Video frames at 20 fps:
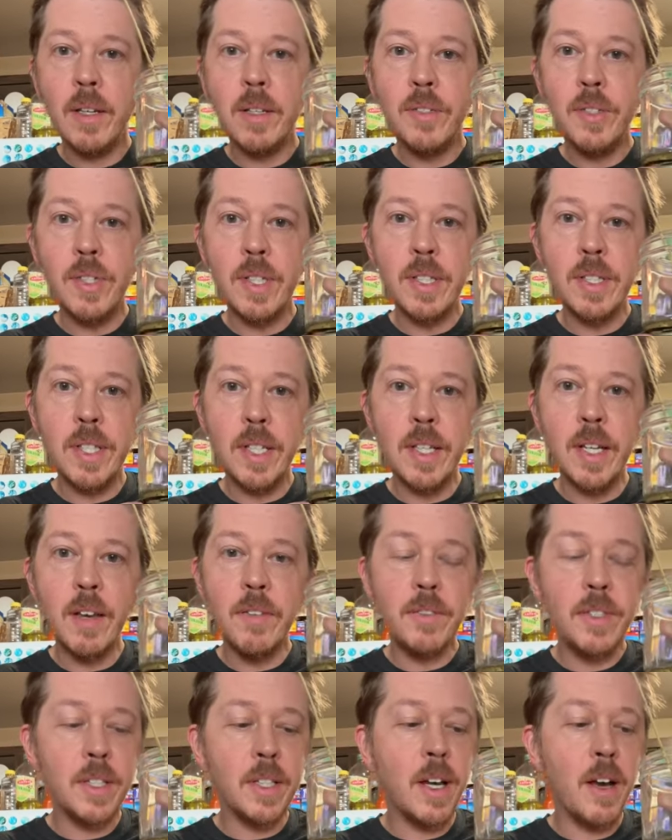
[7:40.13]
just enough
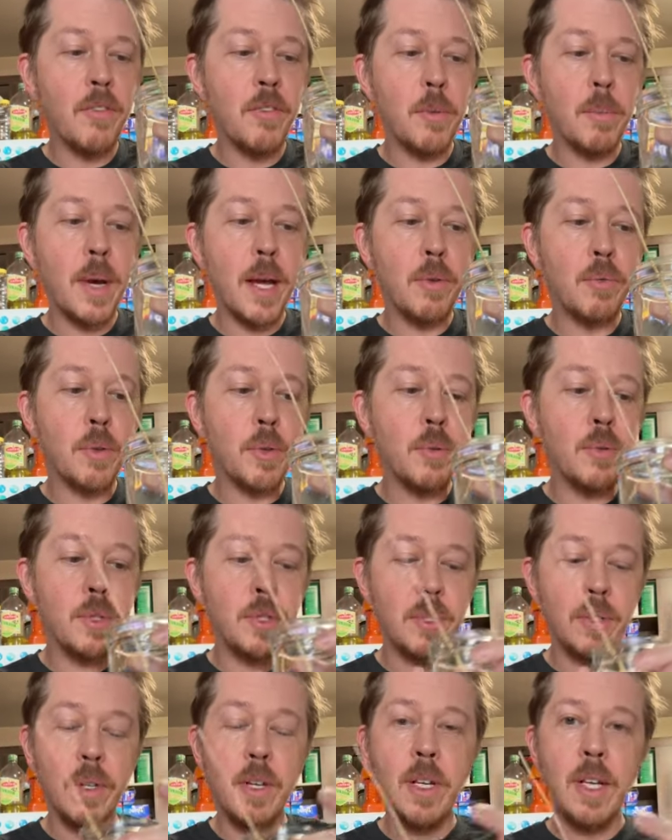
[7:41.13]
to cover my
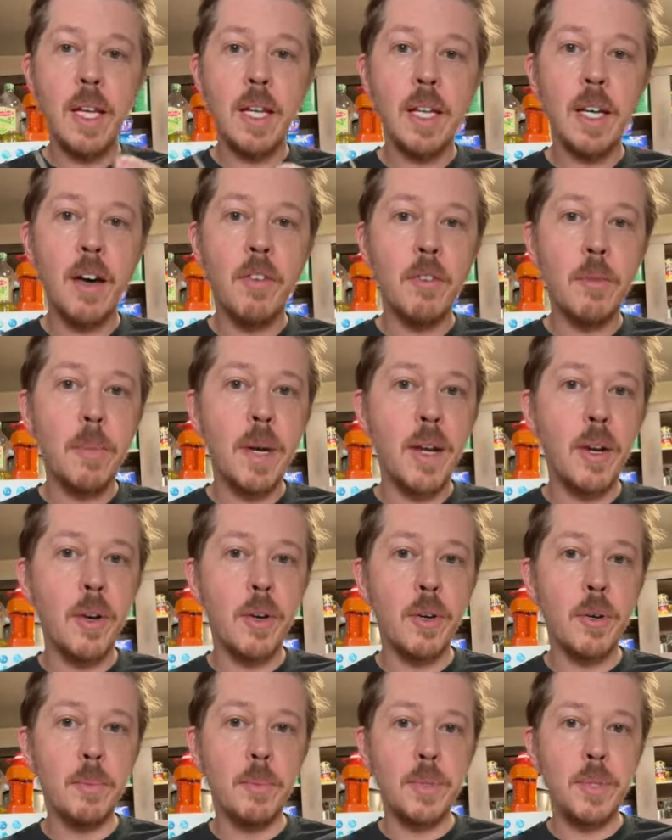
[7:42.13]
roots and cover my
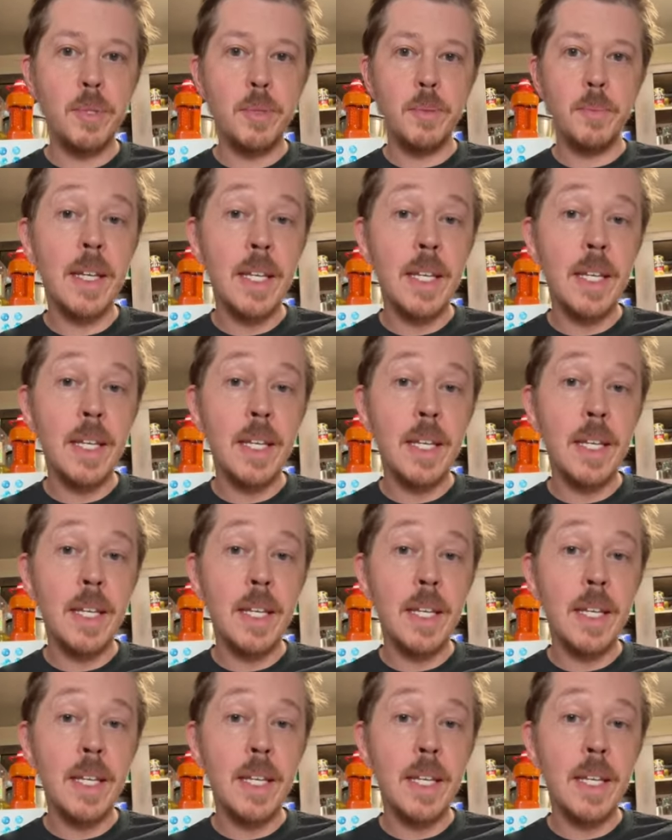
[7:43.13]
herbs.